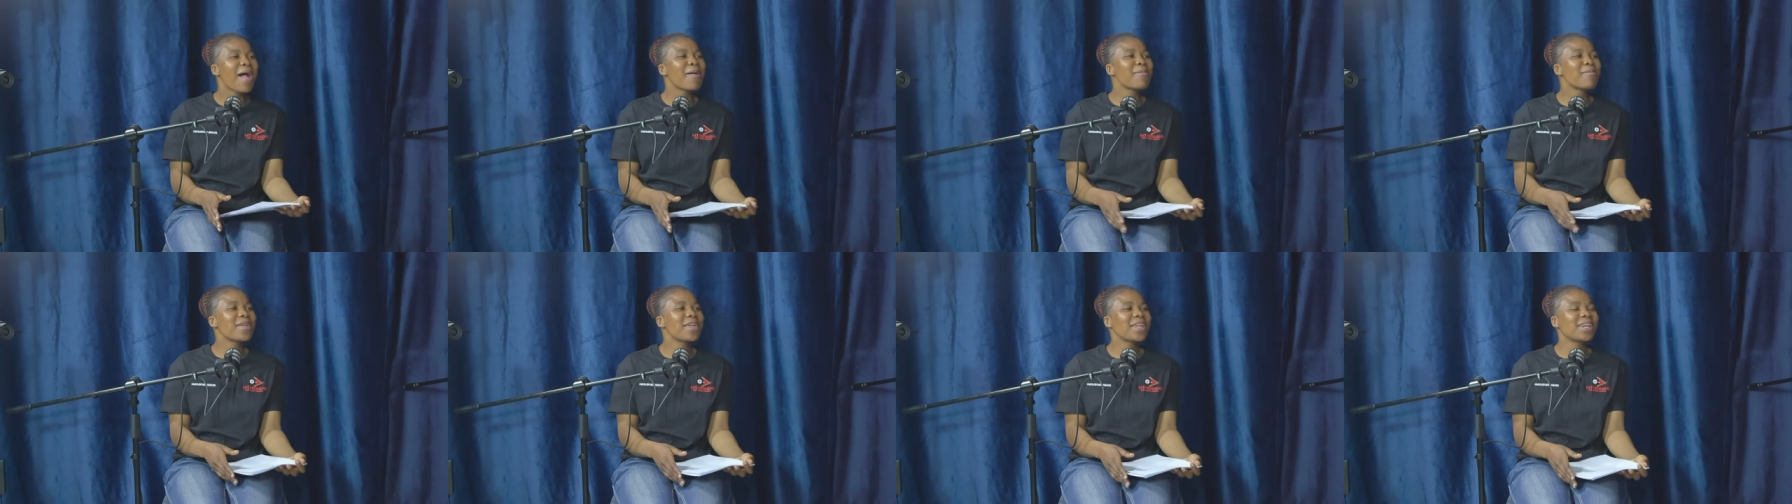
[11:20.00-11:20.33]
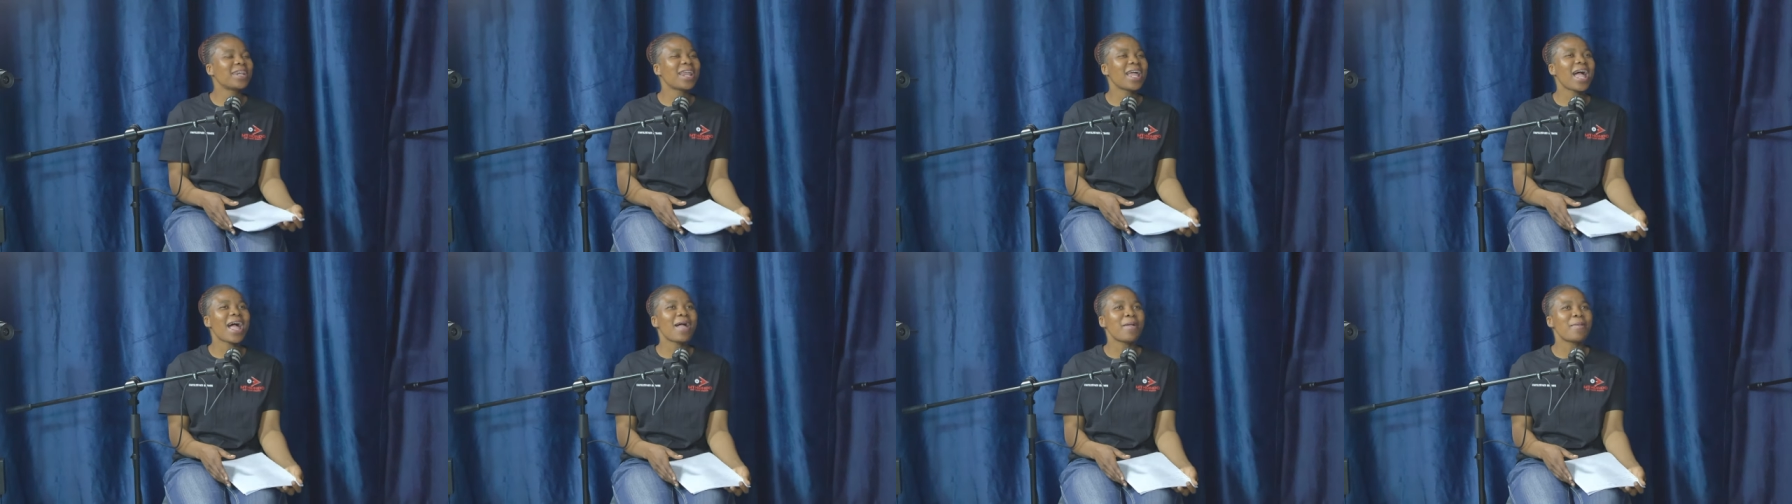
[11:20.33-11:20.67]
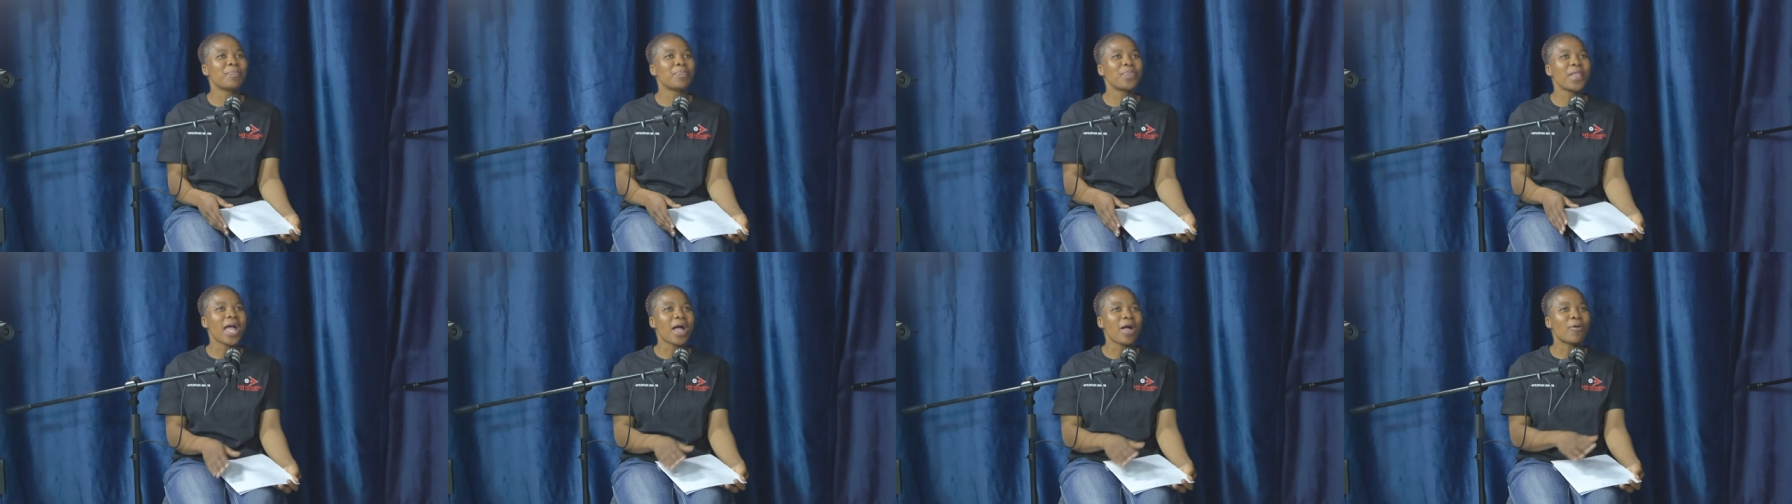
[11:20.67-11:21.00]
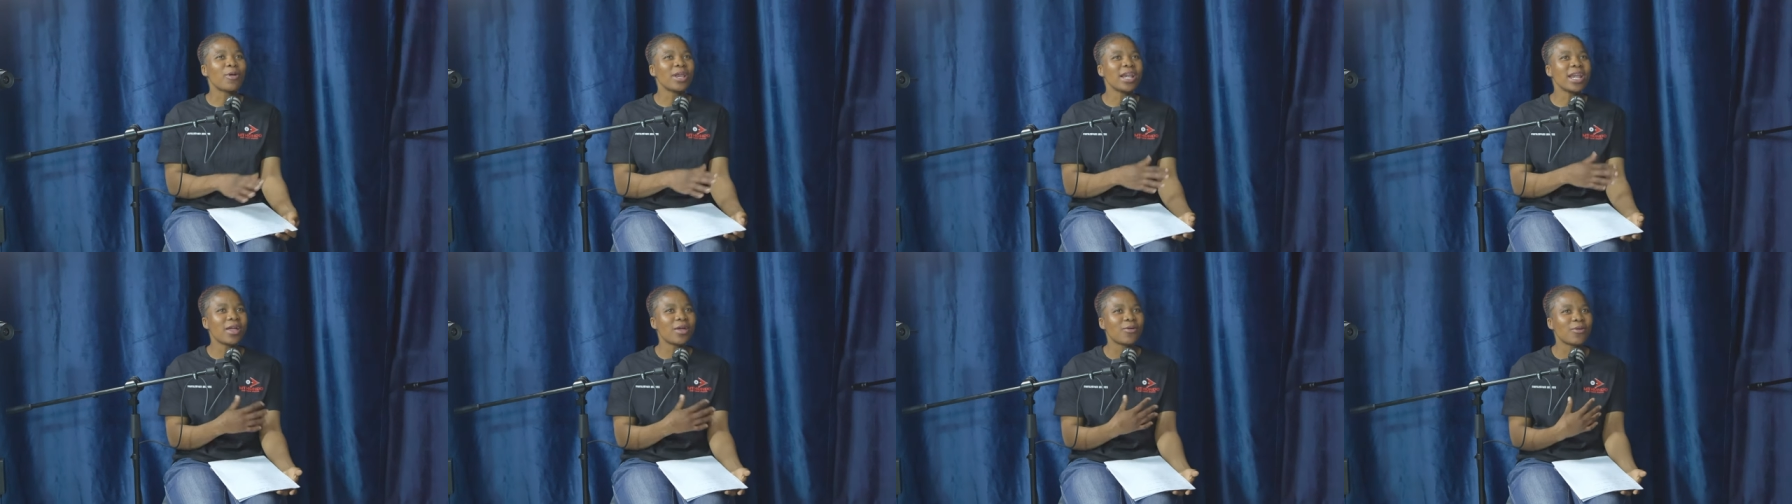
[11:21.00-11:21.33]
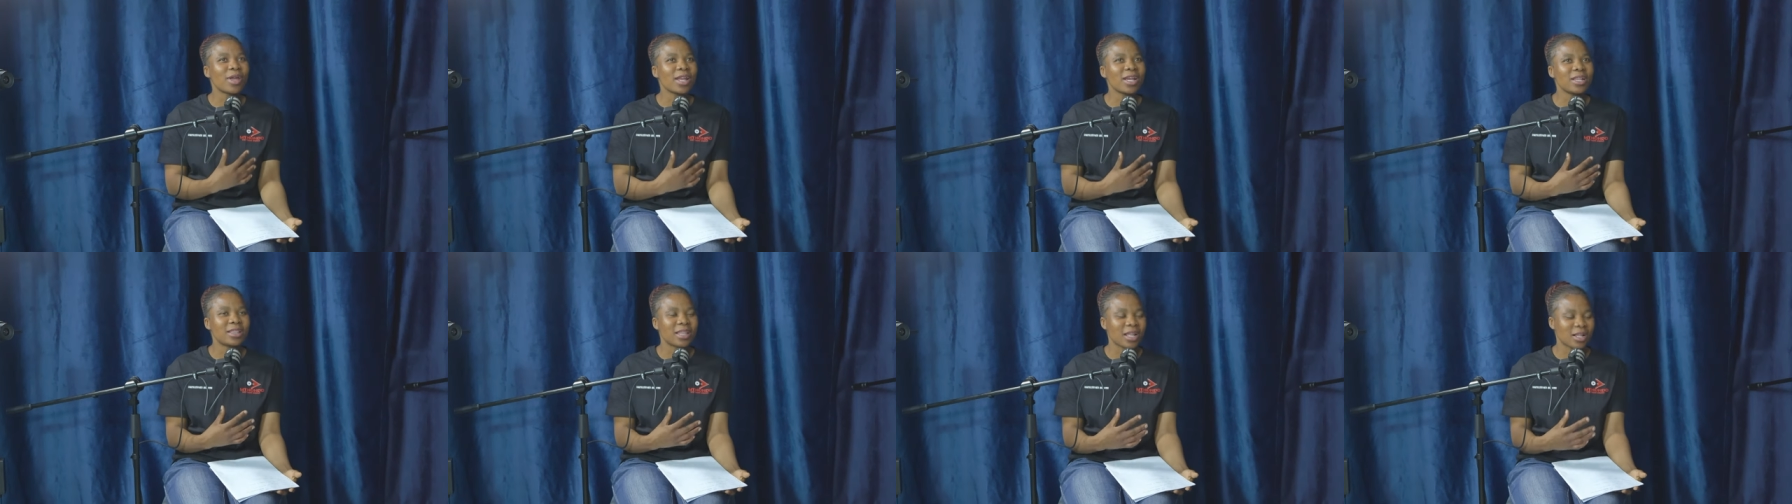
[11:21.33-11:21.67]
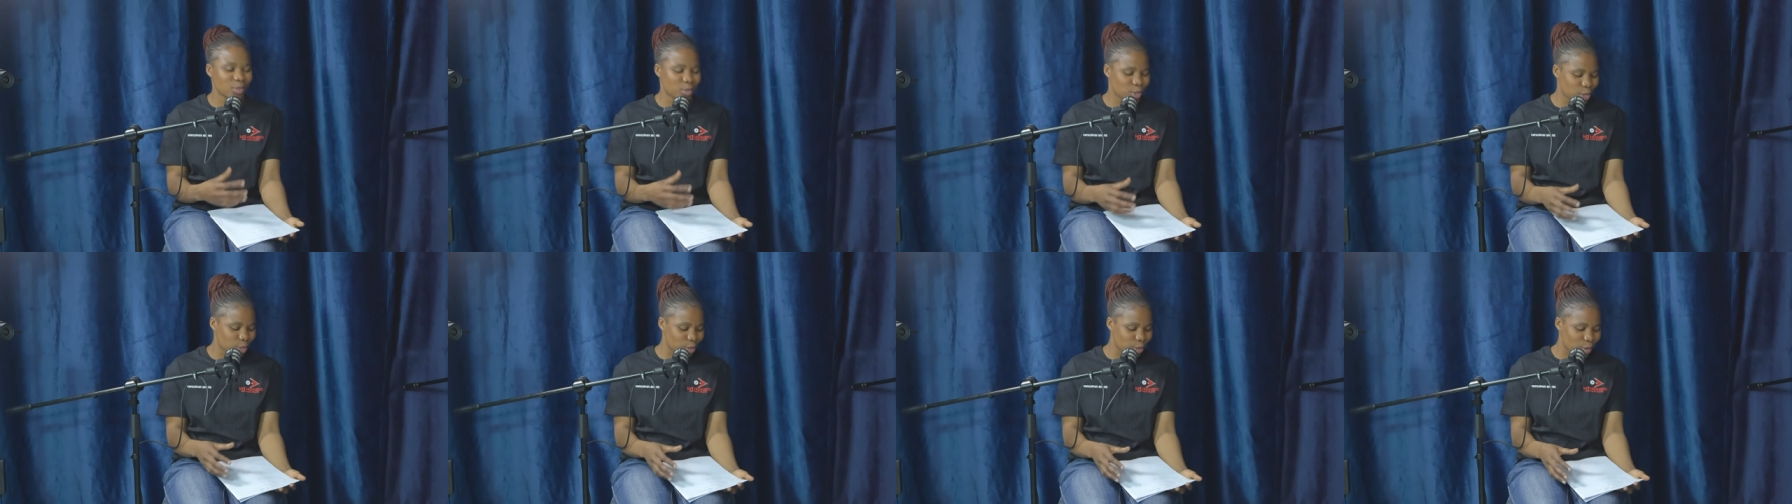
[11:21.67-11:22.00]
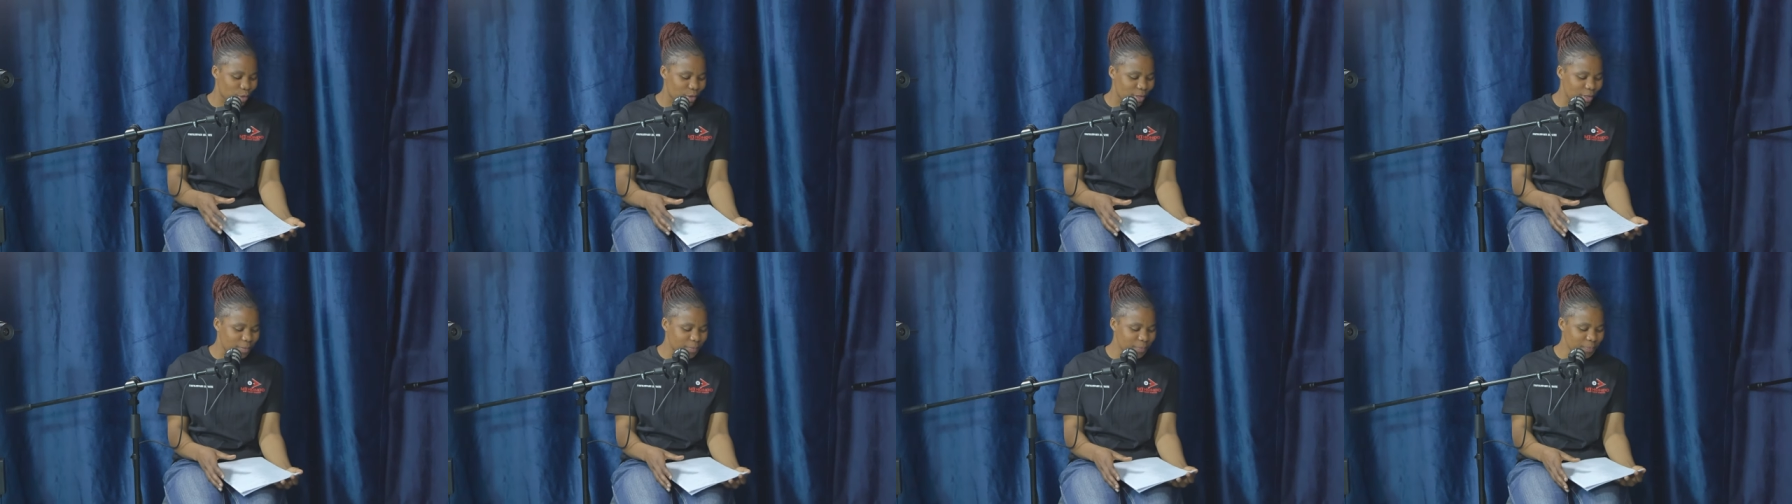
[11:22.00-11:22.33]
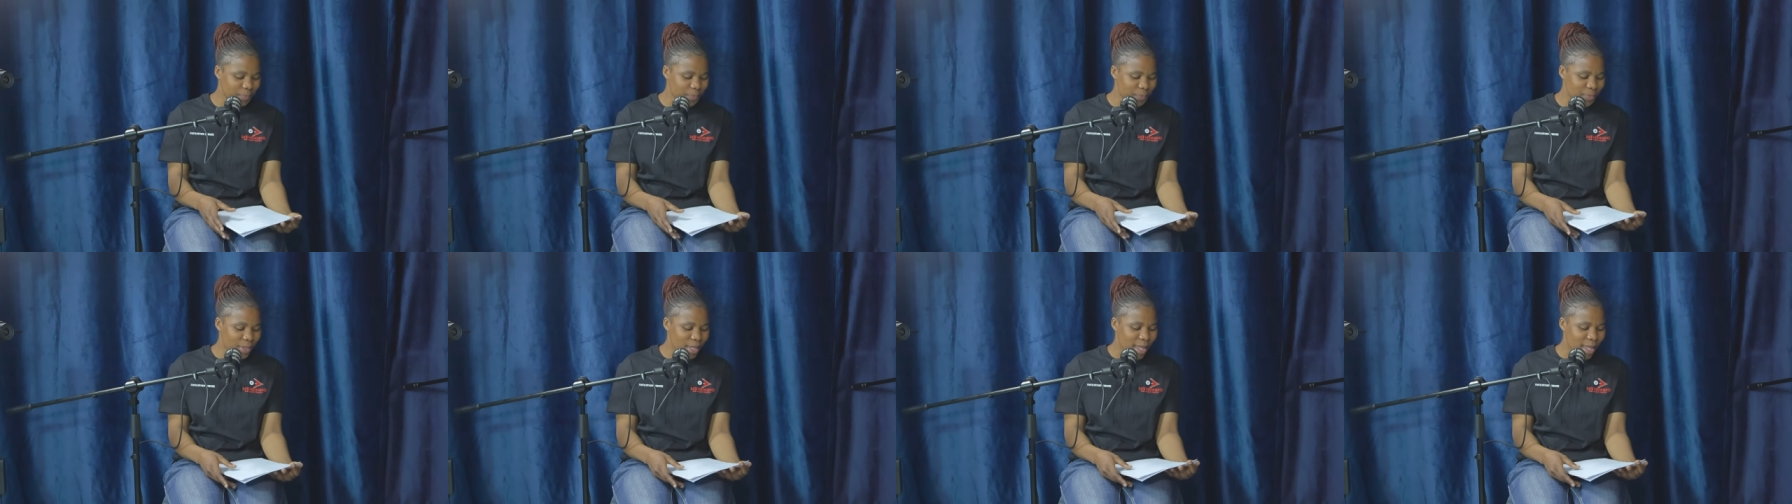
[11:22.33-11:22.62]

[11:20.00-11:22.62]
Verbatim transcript: I mean, uh, when I read that story